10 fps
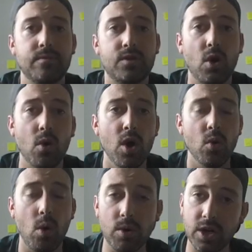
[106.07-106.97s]
So
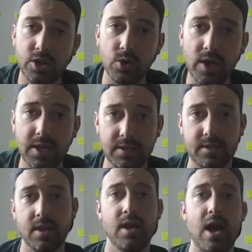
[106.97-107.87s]
what we're gonna do
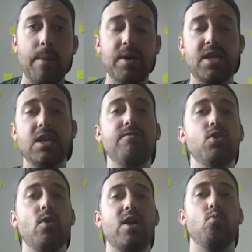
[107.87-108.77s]
is, I'm gonna give
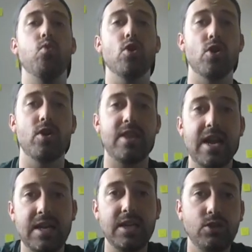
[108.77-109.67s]
you a word
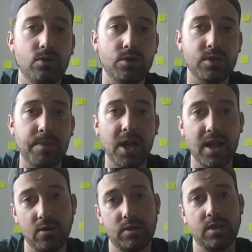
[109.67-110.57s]
that I need you to
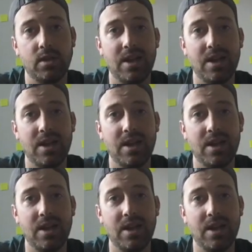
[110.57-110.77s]
spell out.